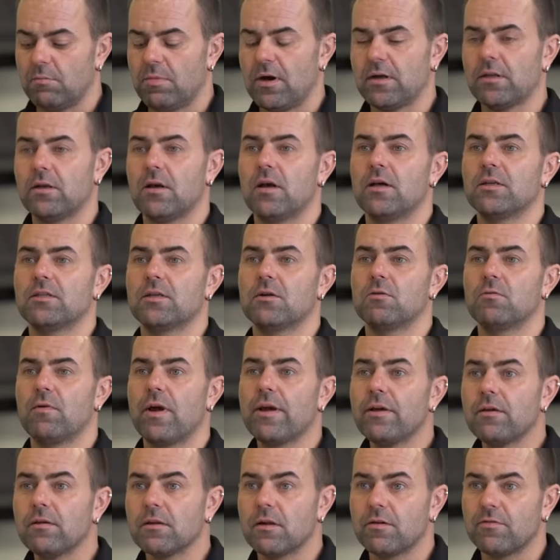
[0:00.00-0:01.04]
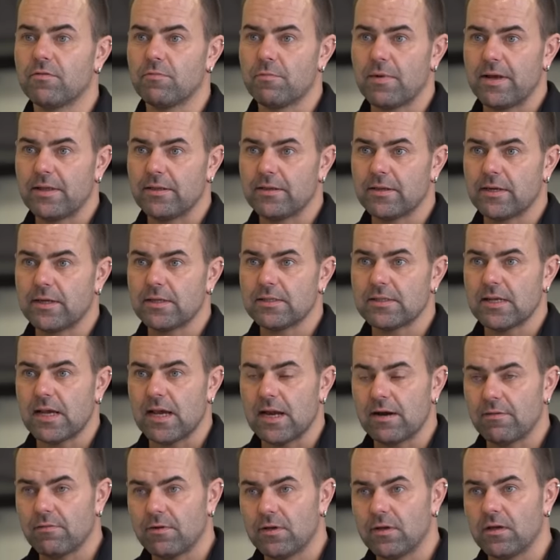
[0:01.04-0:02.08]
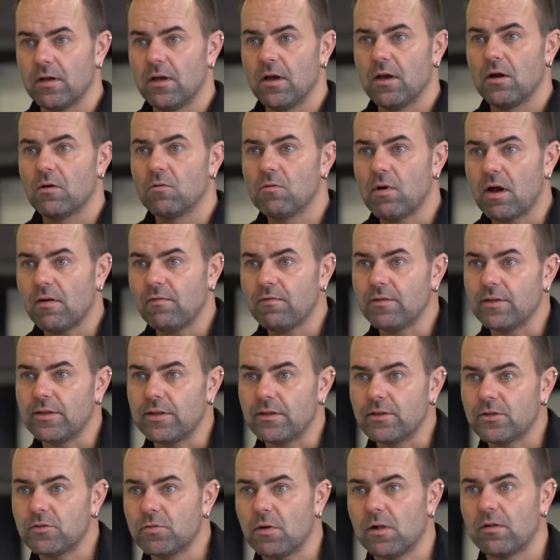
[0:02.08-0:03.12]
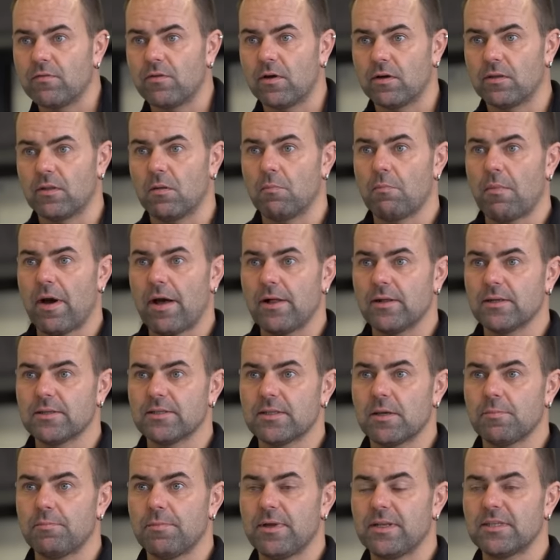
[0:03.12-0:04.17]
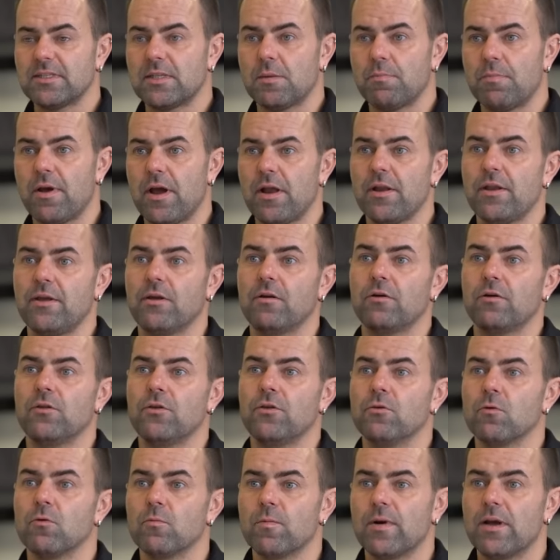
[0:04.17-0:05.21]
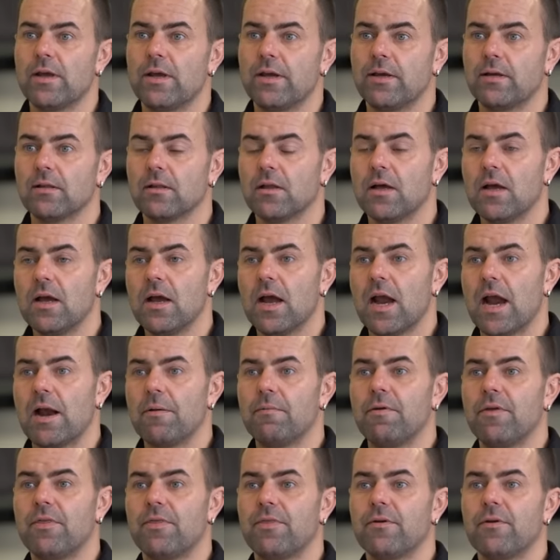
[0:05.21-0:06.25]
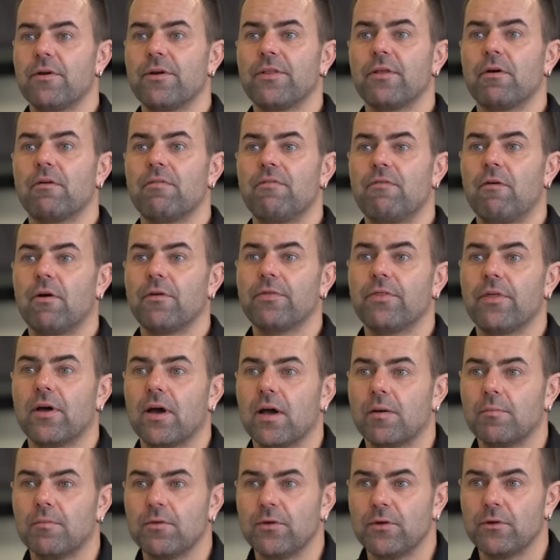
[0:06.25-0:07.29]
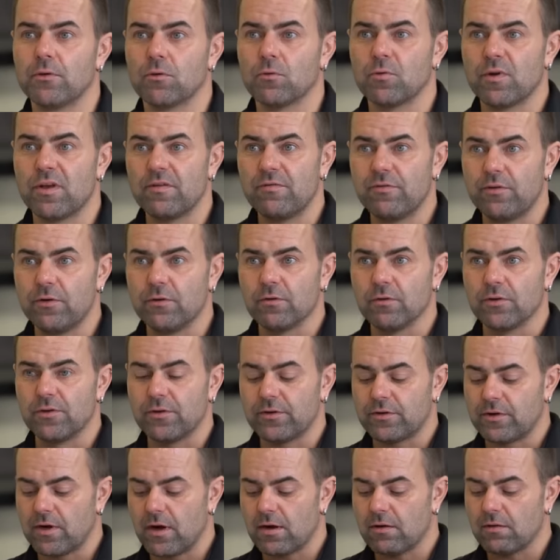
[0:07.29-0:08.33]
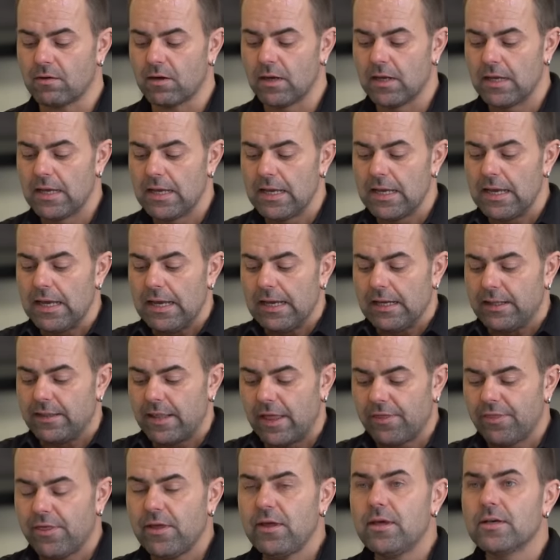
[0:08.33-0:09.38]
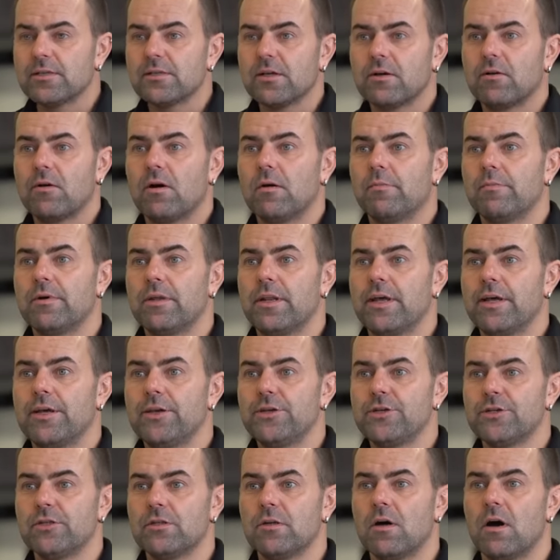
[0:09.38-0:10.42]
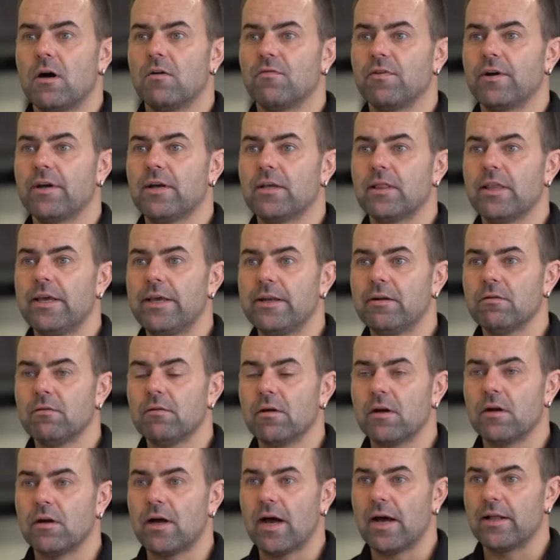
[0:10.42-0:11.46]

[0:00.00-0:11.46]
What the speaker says: but as a regular maintenance, every roughly 1200 miles, that means depending on your vehicle, every third or fourth time you refuel your car. That thing is a combination of a cleaner, an